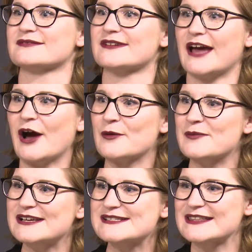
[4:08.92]
how
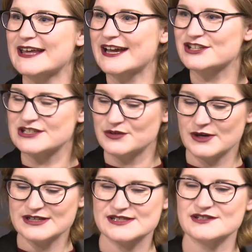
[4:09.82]
amazing that actually
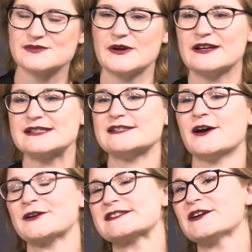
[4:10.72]
was to experience.
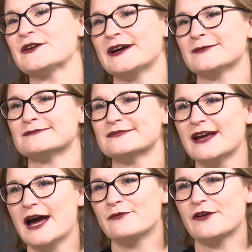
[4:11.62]
So
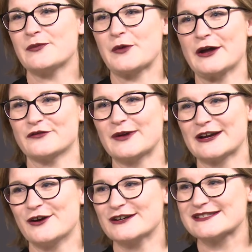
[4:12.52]
I'm very proud of my
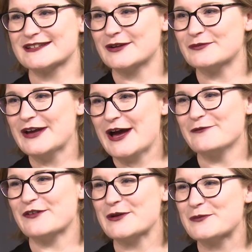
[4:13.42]
cast, and I'm
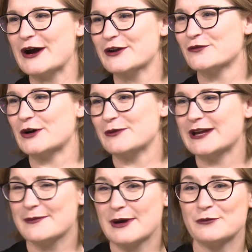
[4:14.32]
very proud of what we
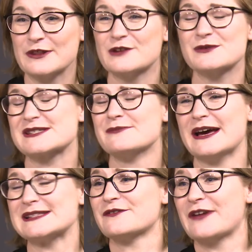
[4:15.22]
came up with. It was a
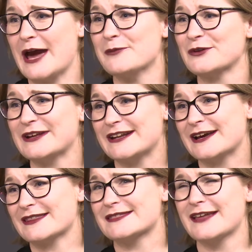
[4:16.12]
massive gamble, and
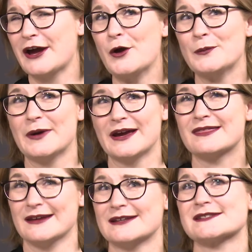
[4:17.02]
I
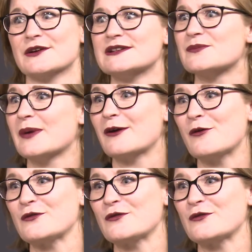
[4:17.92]
think it's going to pay off.